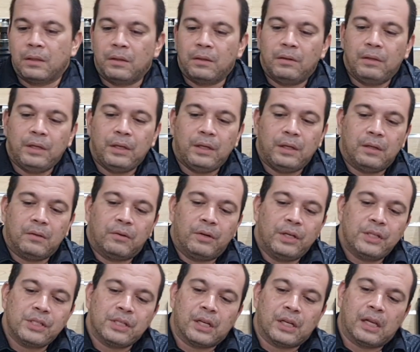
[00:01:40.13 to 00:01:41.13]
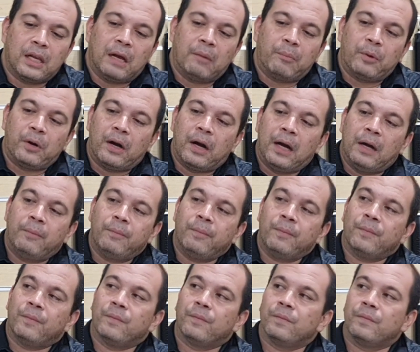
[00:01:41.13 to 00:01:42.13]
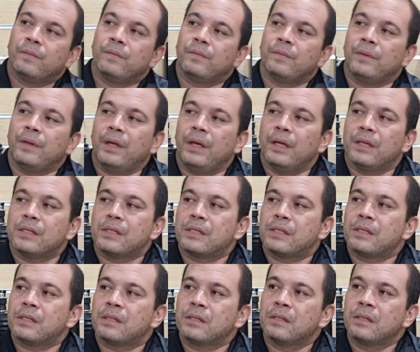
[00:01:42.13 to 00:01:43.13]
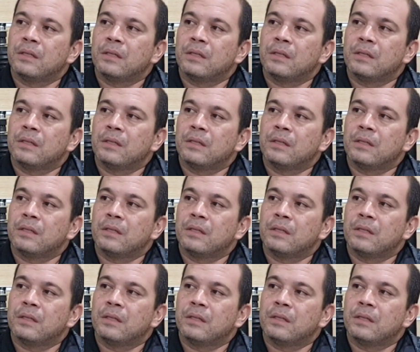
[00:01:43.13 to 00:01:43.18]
the original upper arm is